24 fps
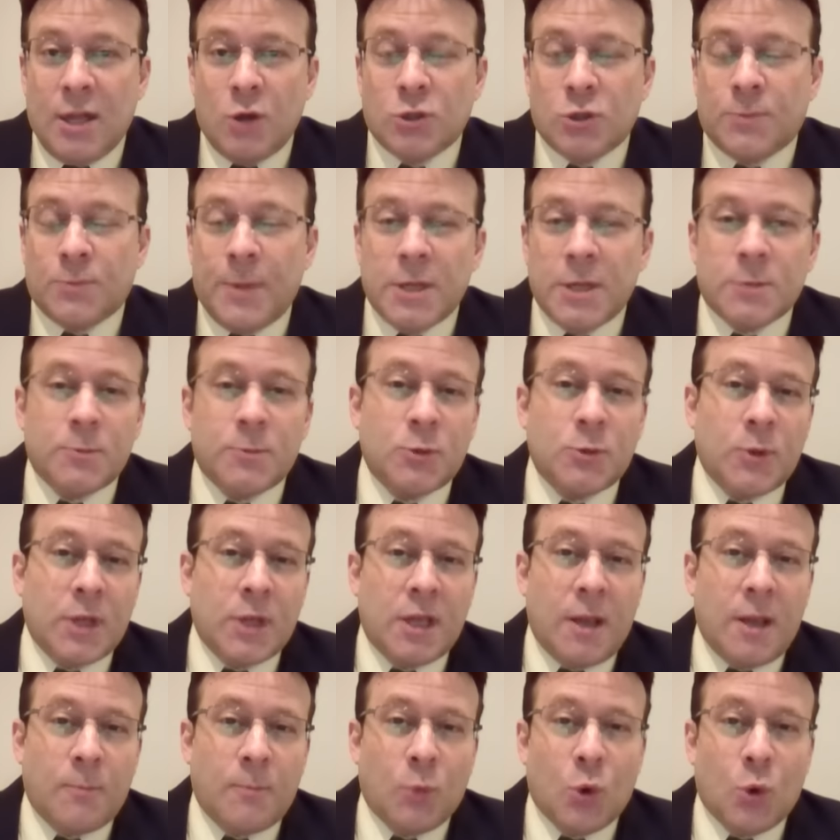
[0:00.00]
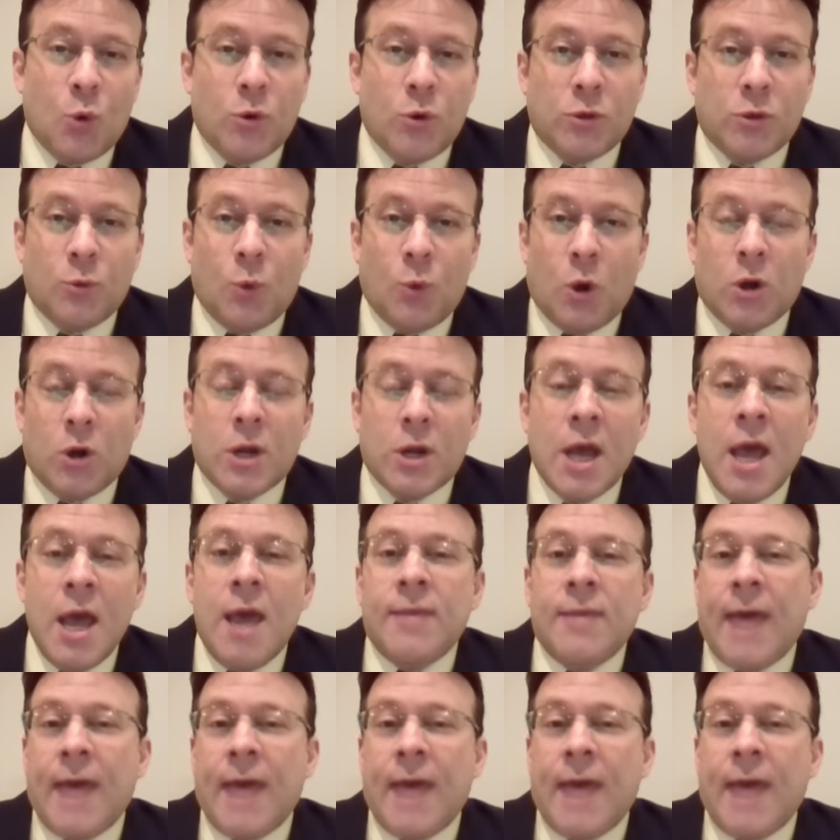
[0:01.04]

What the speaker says: no space between the number or the word.